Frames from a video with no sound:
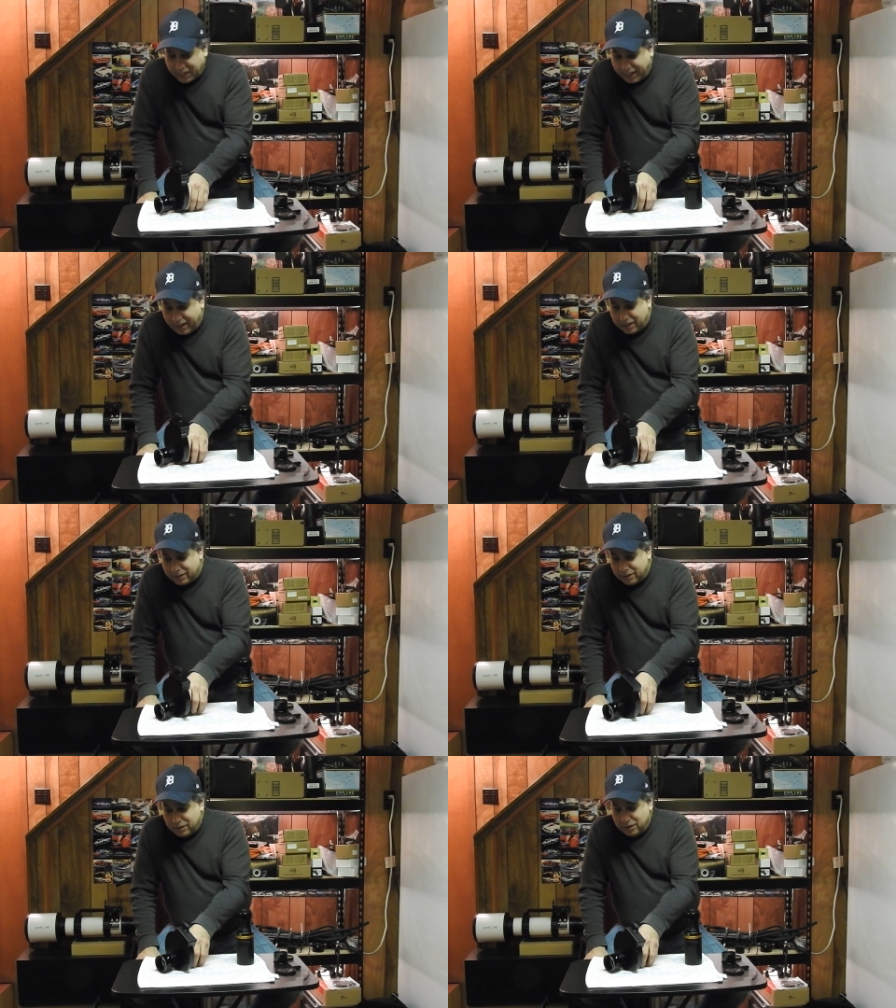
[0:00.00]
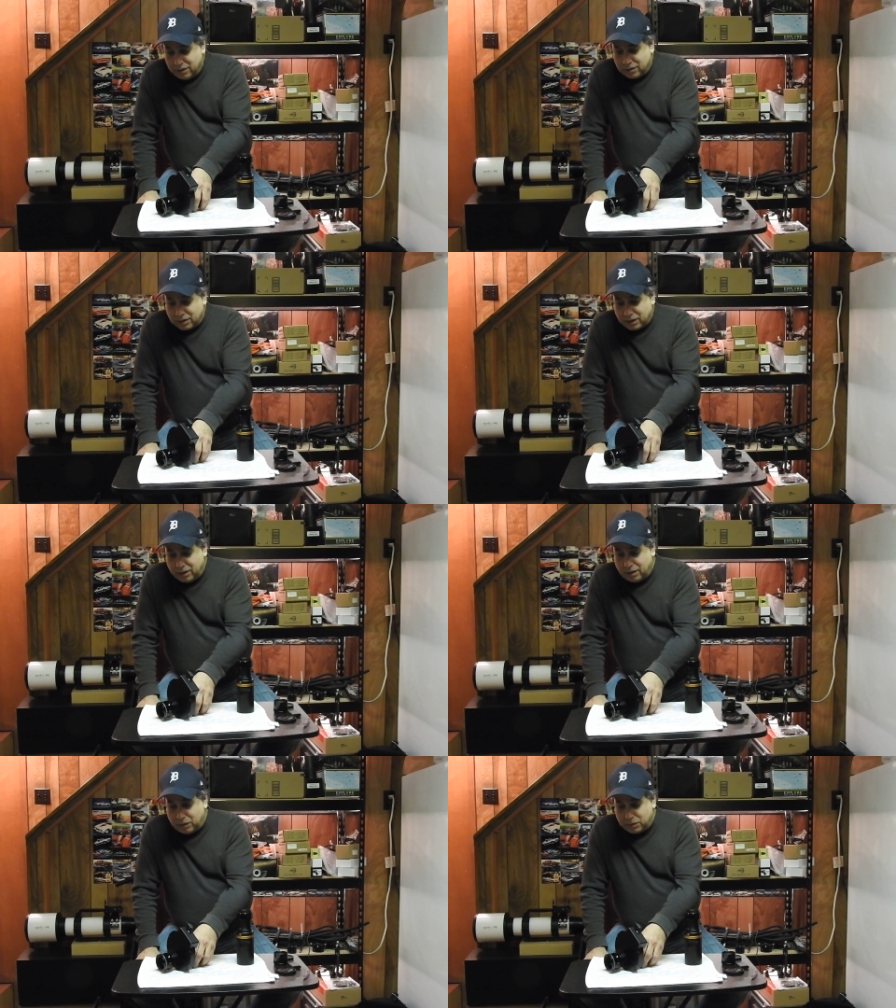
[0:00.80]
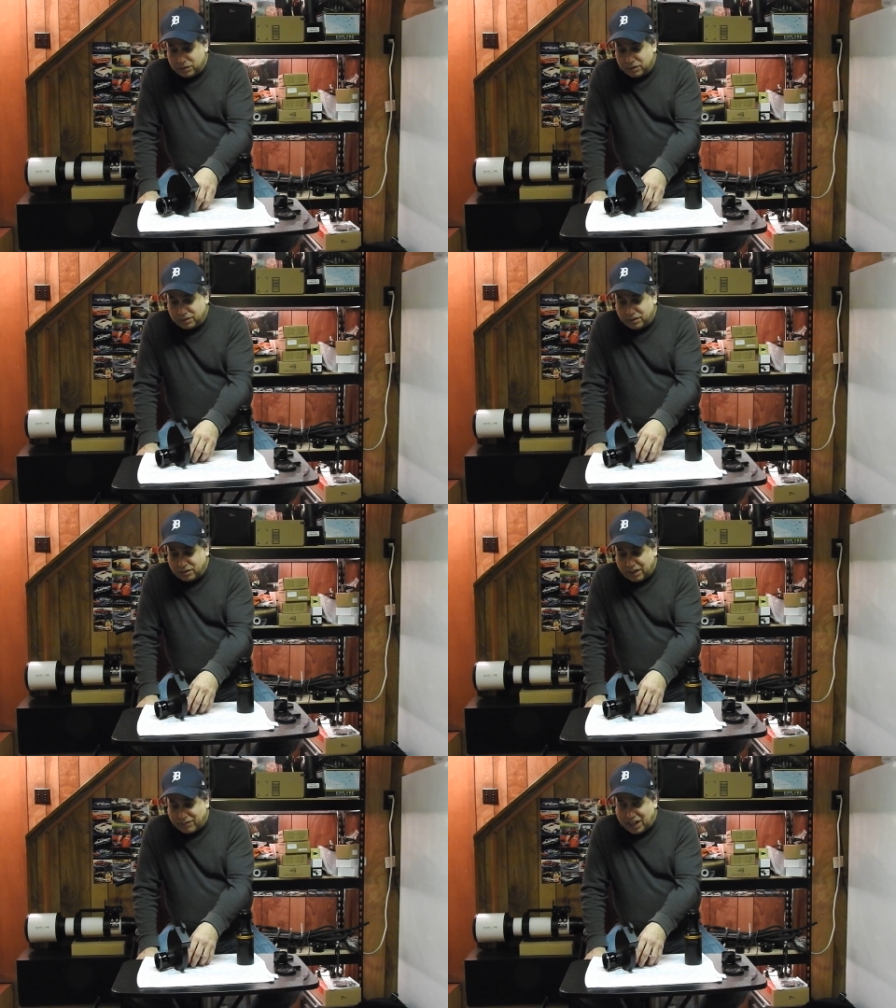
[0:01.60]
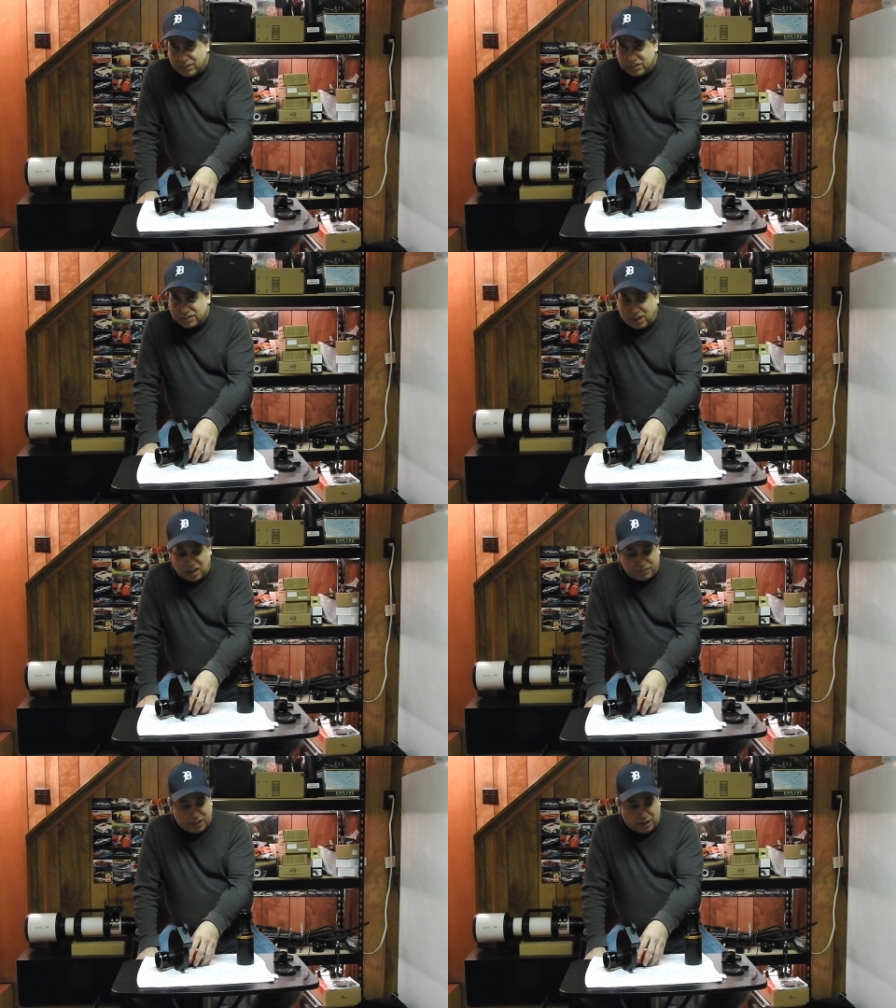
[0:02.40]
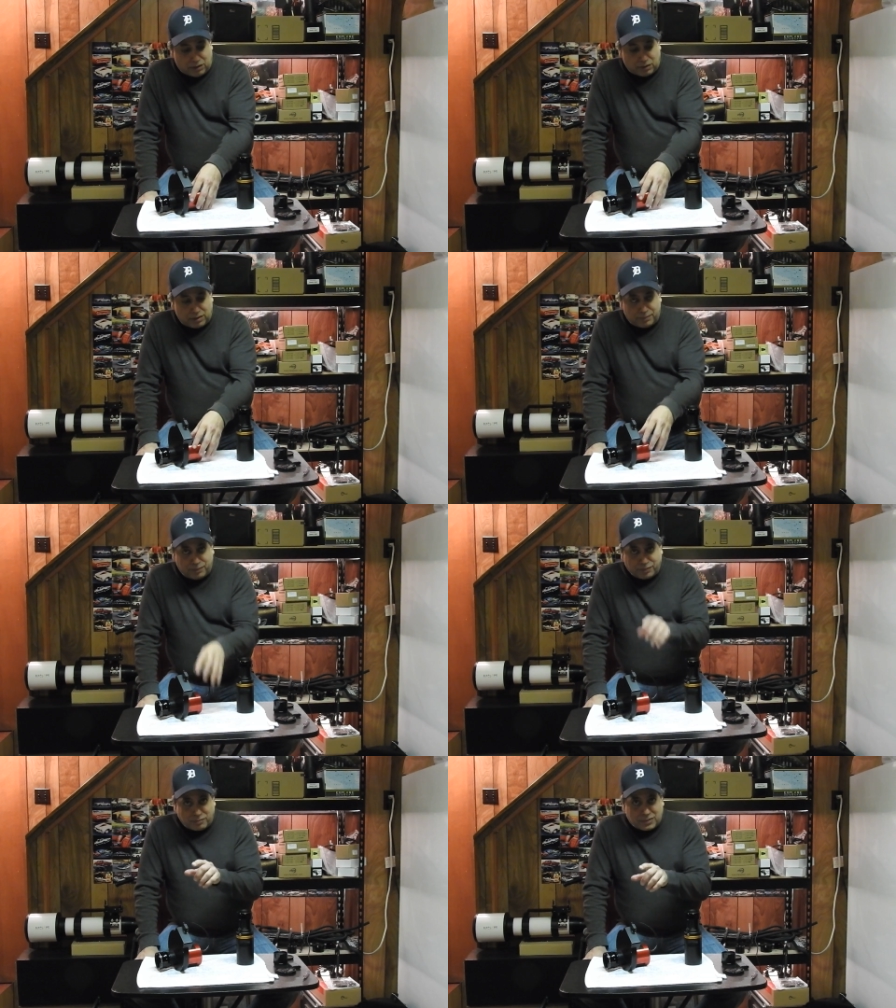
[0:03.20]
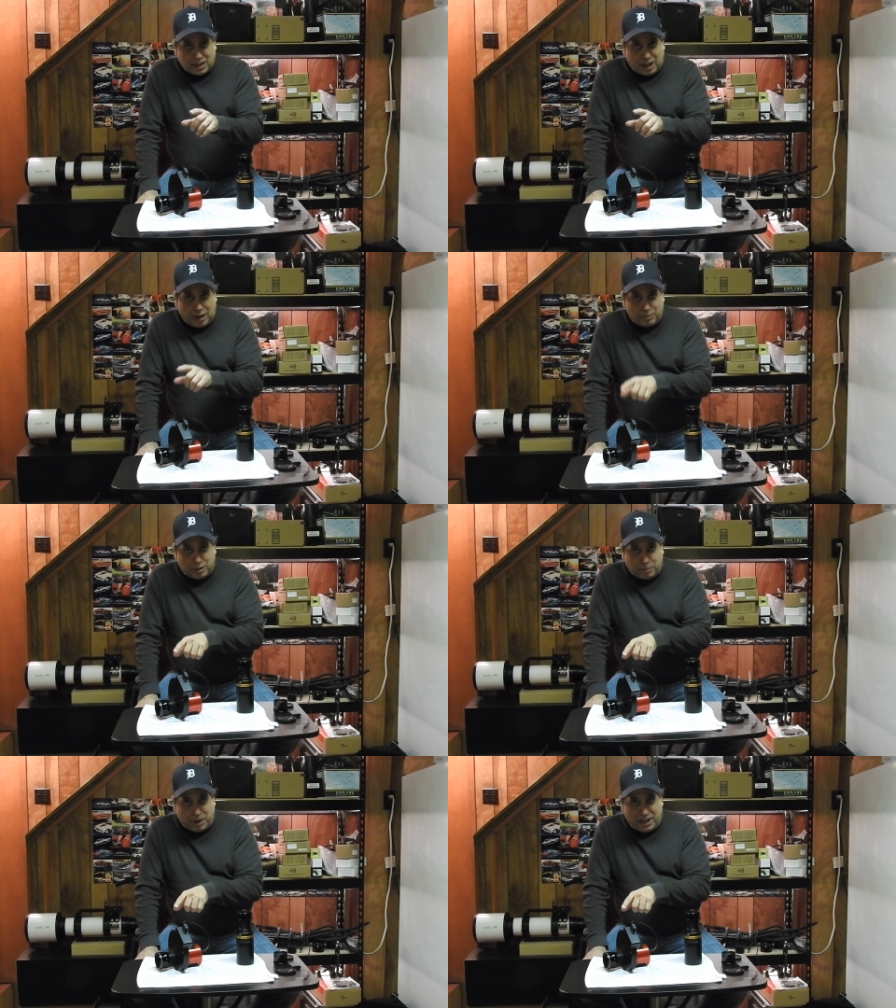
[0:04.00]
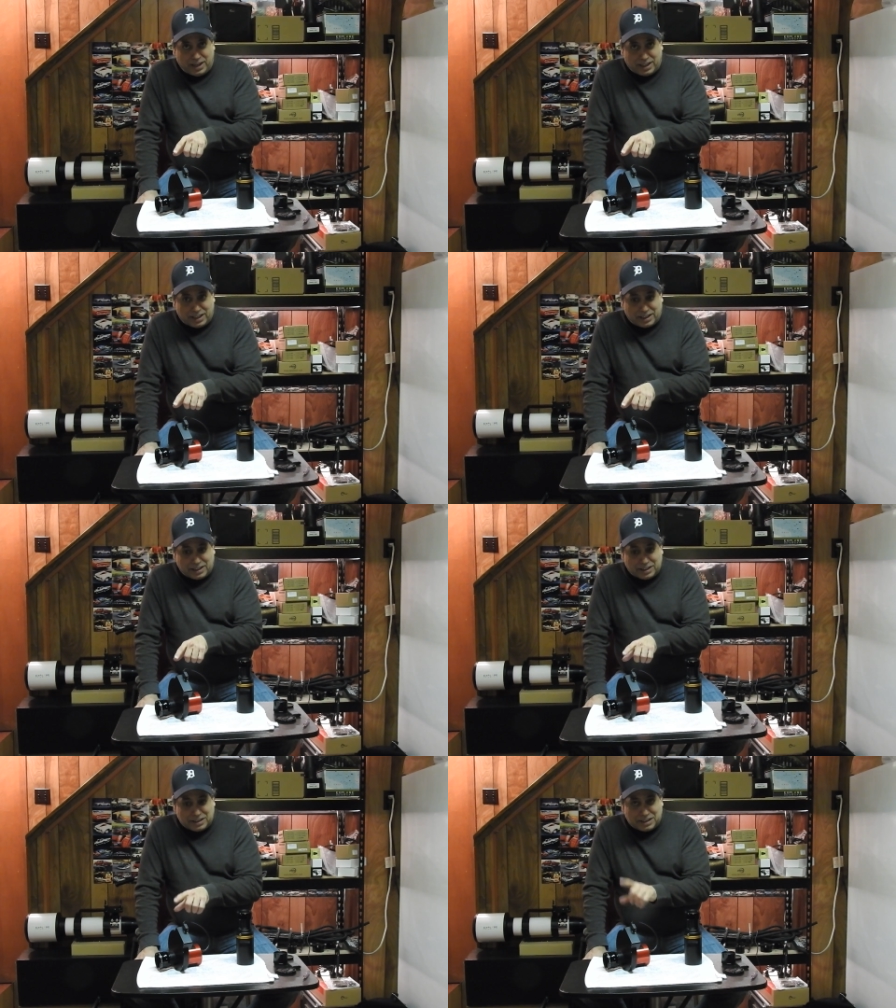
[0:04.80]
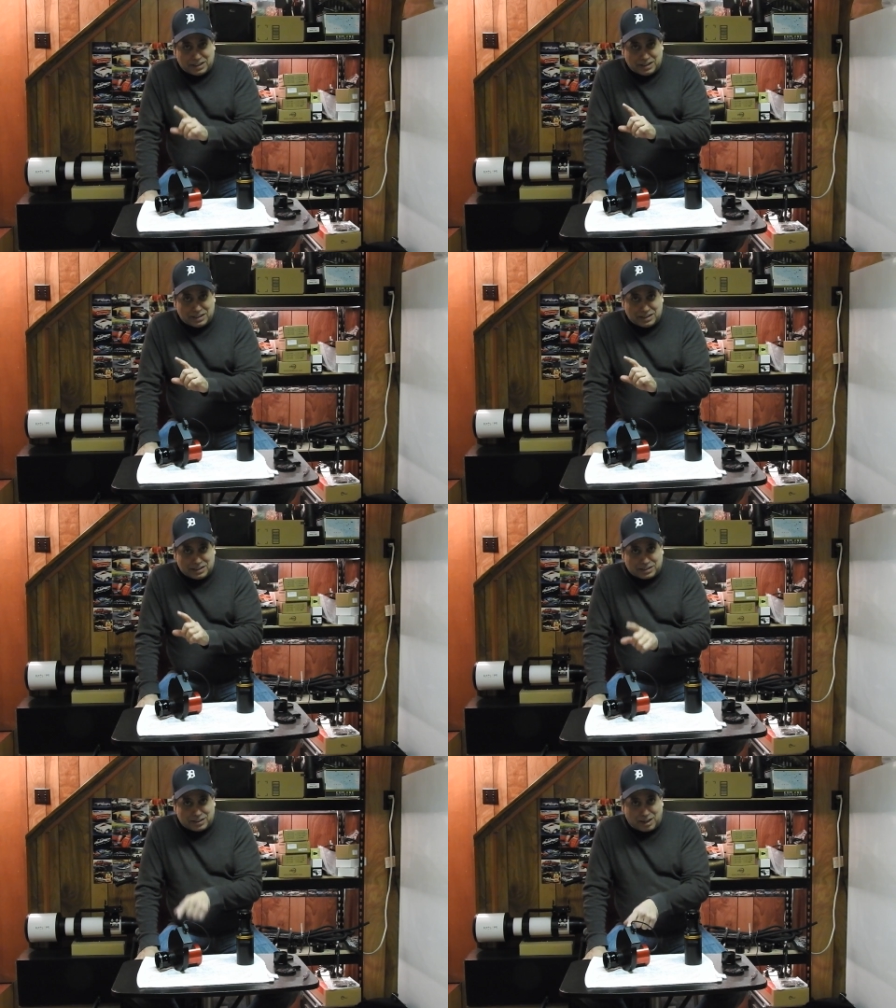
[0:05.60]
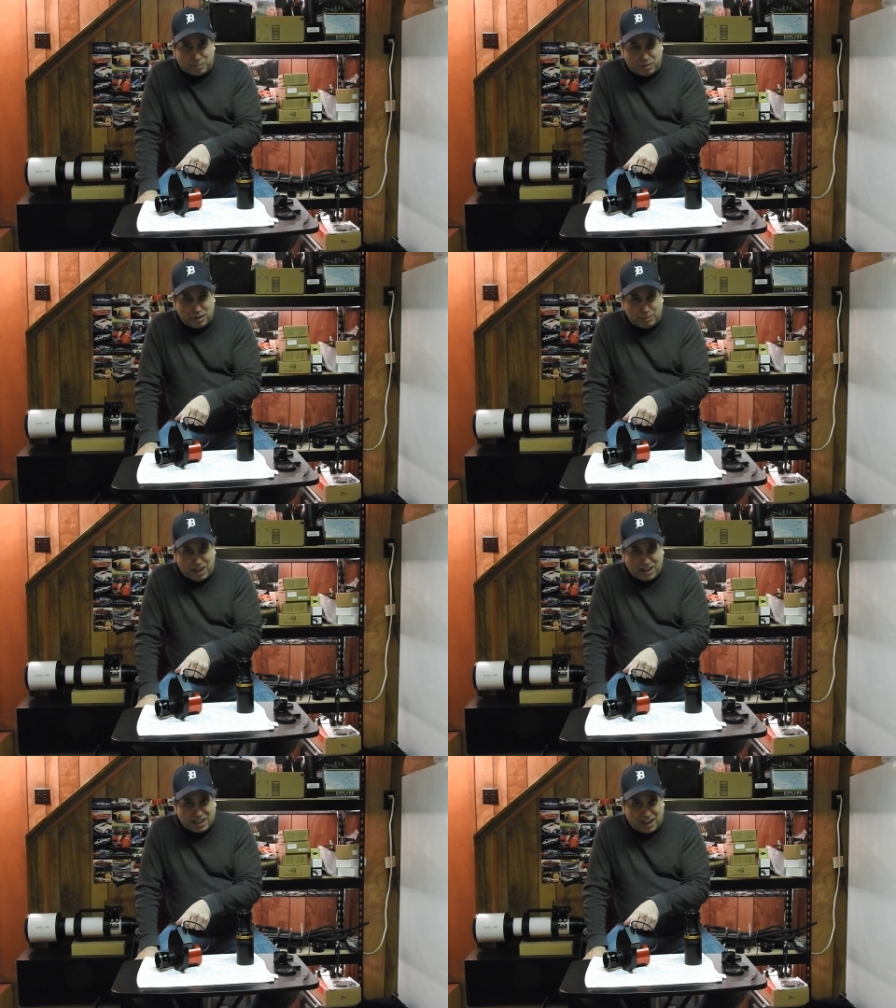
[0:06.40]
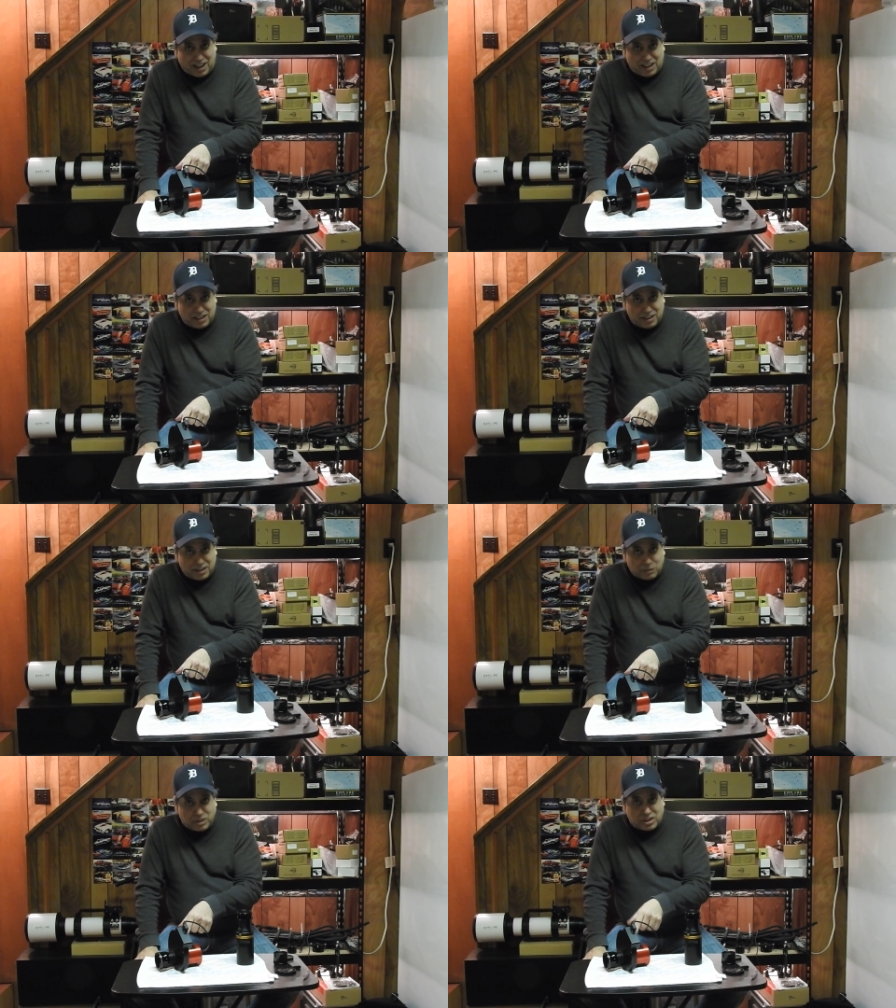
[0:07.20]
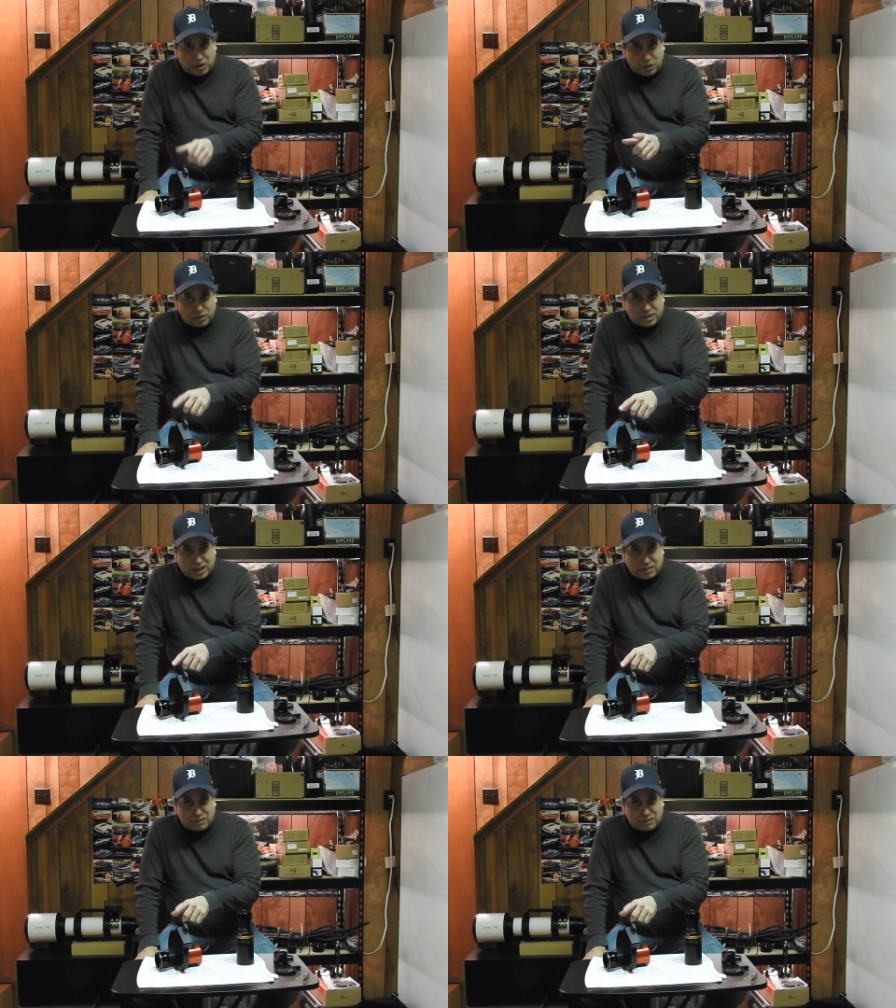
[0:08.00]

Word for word: And, you know, since I've got this off now, I'm debating, should I put it back on with the Hotech